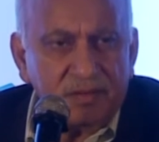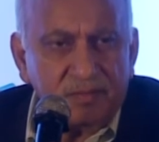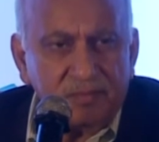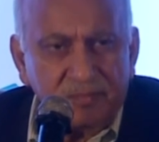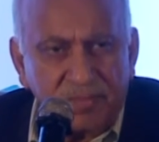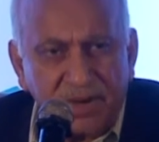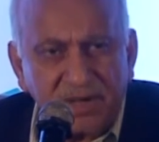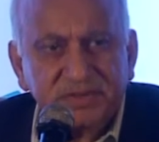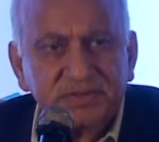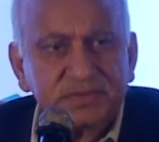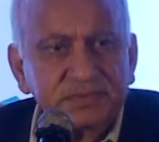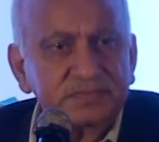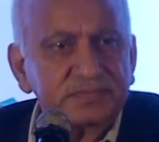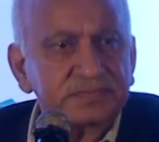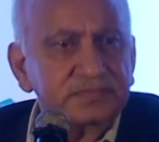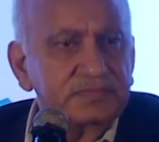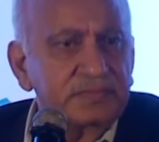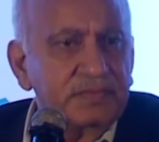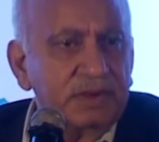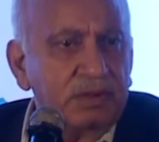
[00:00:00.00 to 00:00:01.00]
But
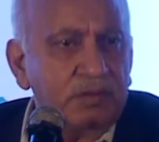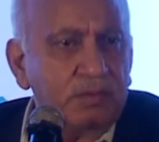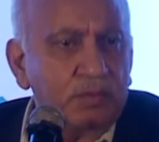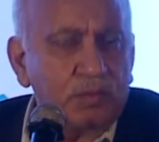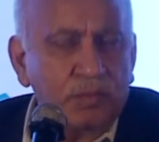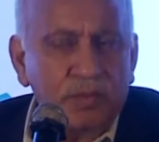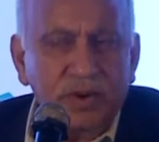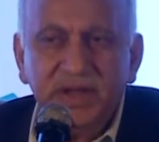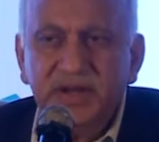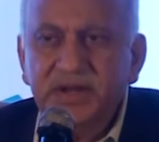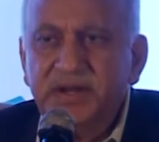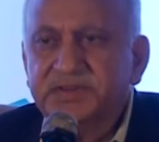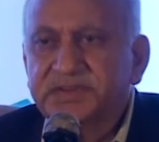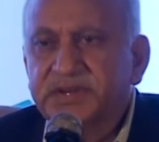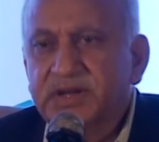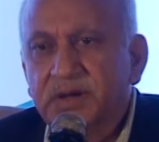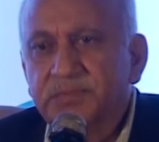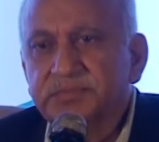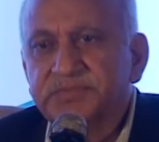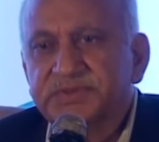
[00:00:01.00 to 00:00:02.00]
when it
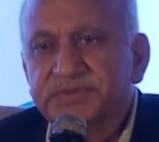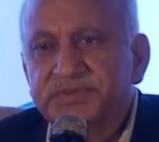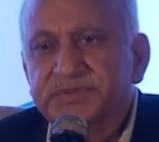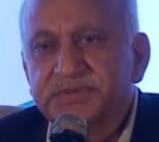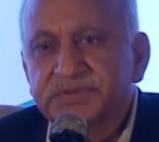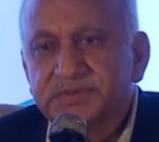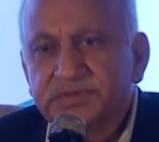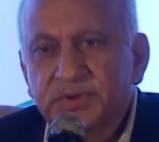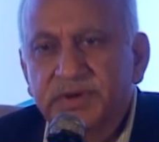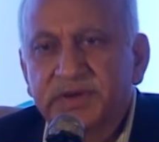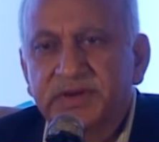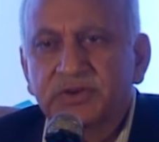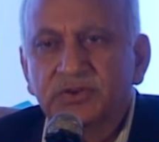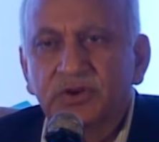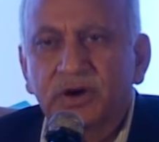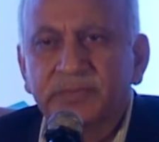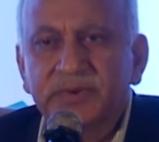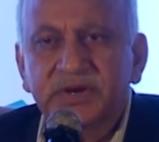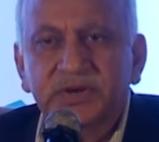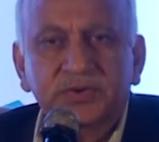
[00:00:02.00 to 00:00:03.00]
comes to
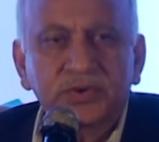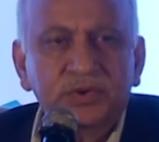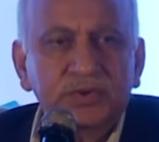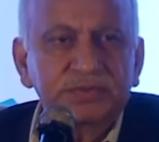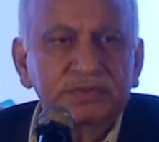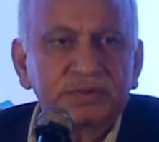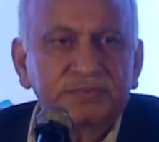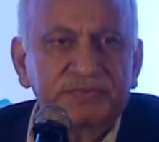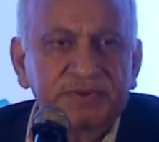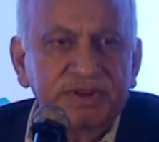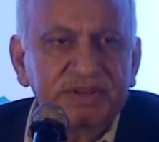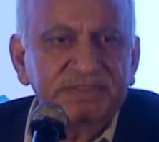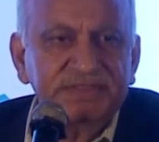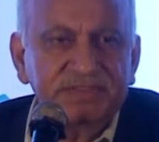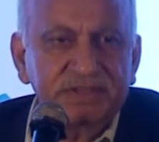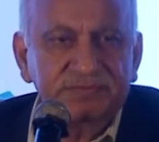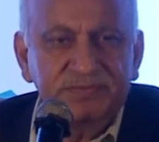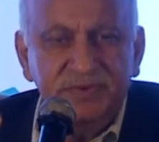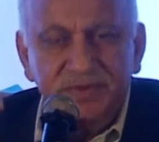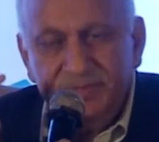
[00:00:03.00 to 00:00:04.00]
economic growth, the phrase
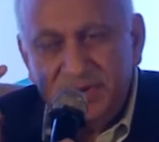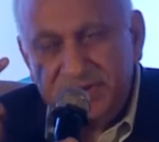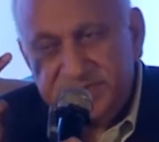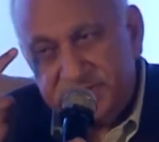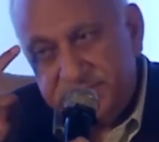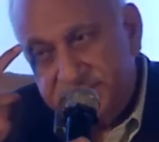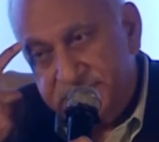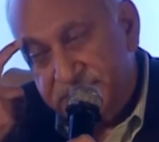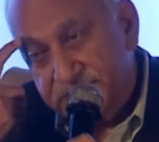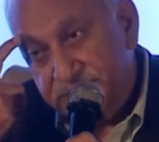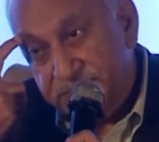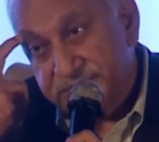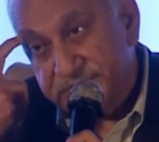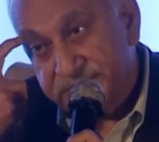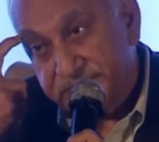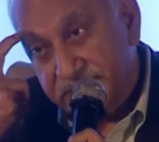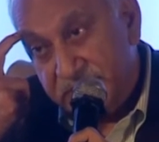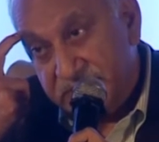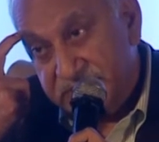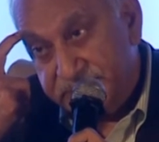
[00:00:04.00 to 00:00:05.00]
that we must have
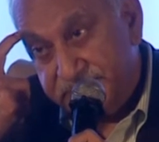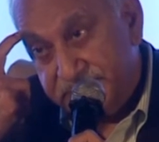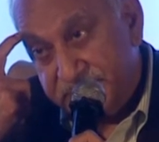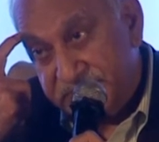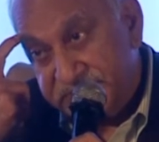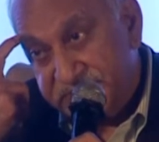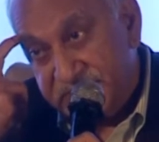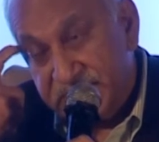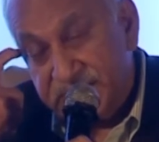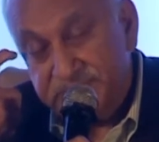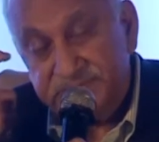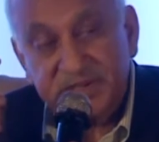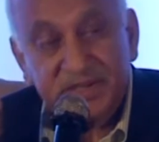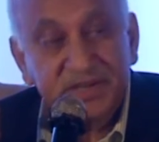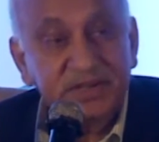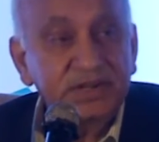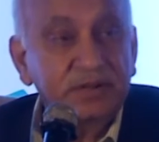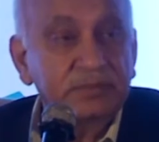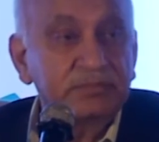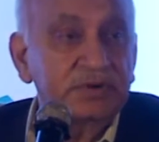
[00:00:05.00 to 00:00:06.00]
used multiple times,
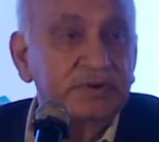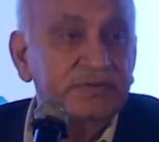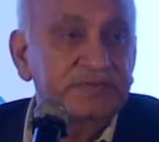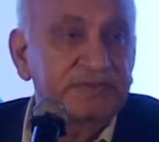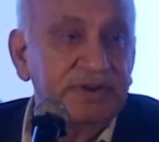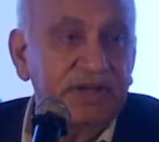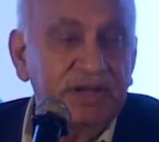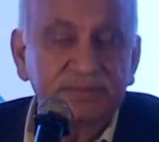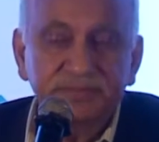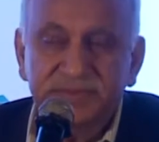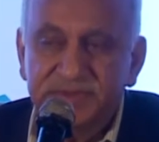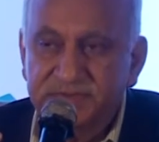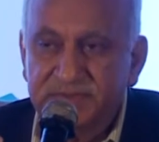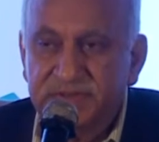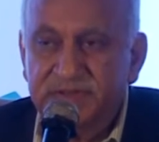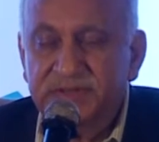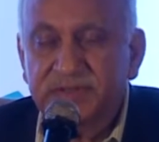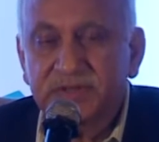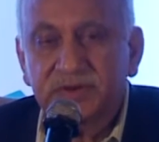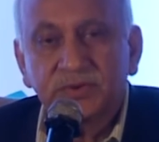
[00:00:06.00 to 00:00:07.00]
any number of times,
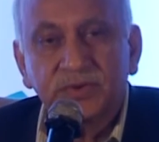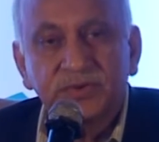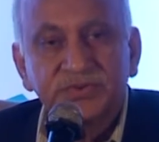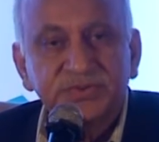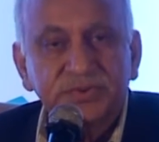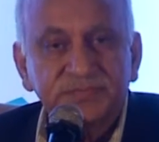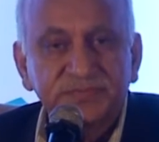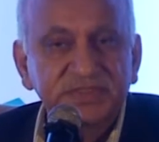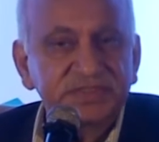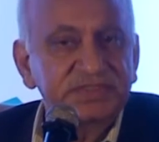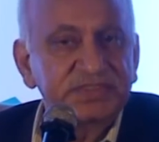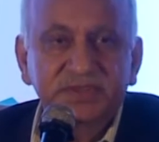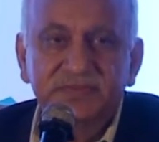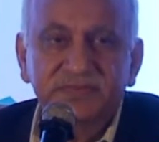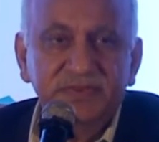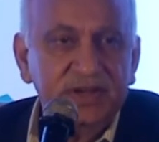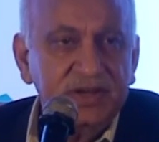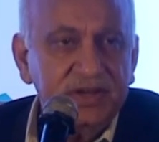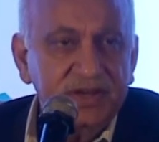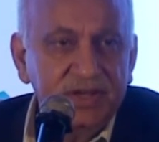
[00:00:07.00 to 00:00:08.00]
even in the course of this
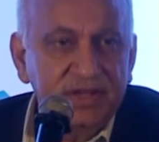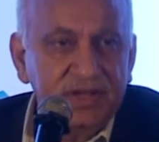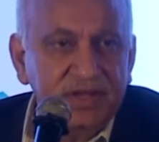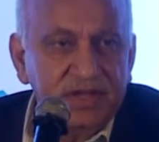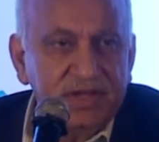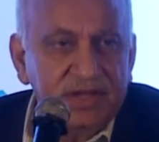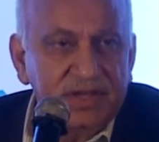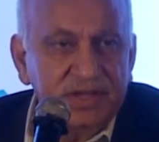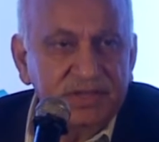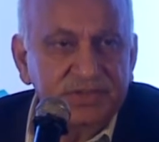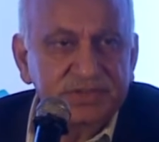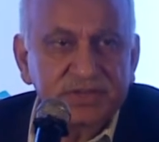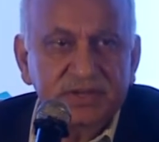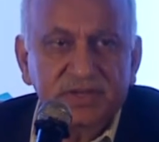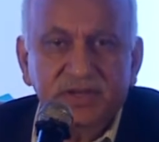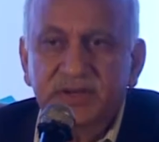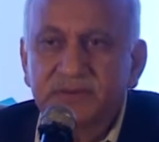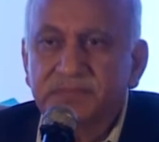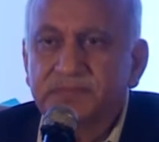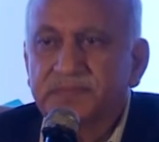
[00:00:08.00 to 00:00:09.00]
evening, it's
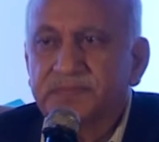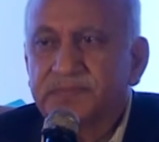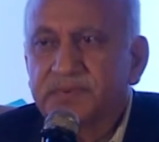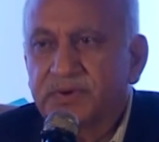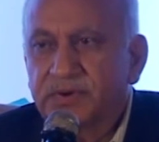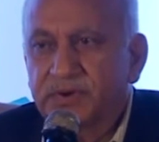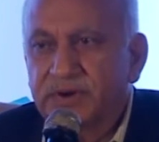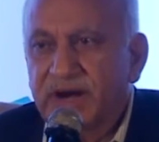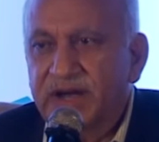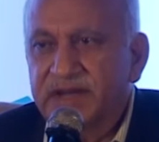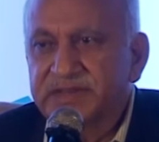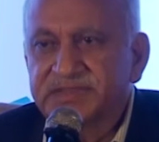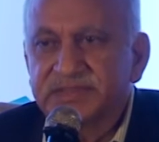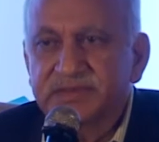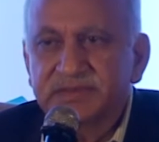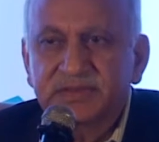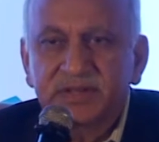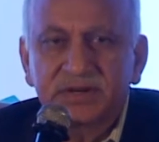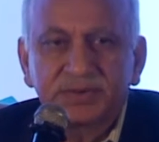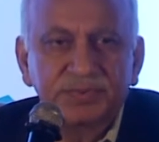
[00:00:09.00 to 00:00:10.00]
a
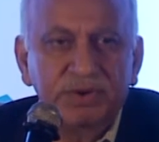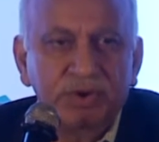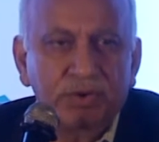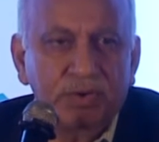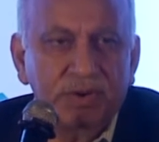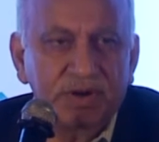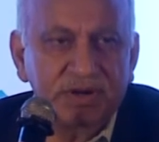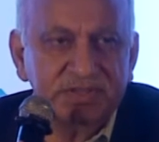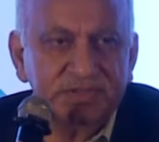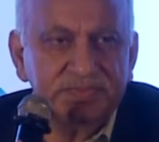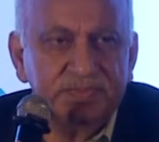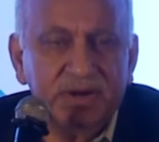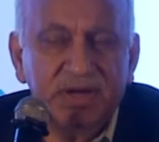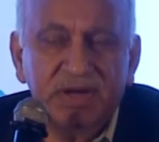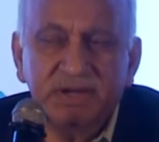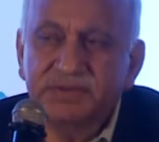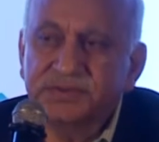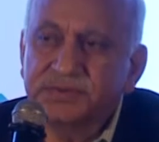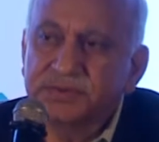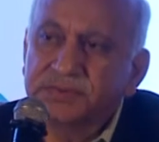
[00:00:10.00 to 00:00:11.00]
horizon that we all
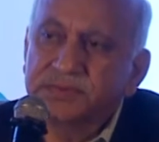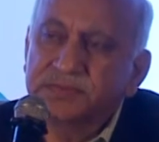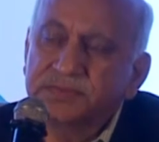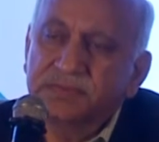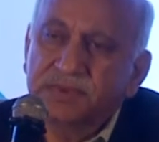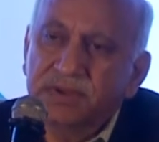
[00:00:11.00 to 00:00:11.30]
aspire to.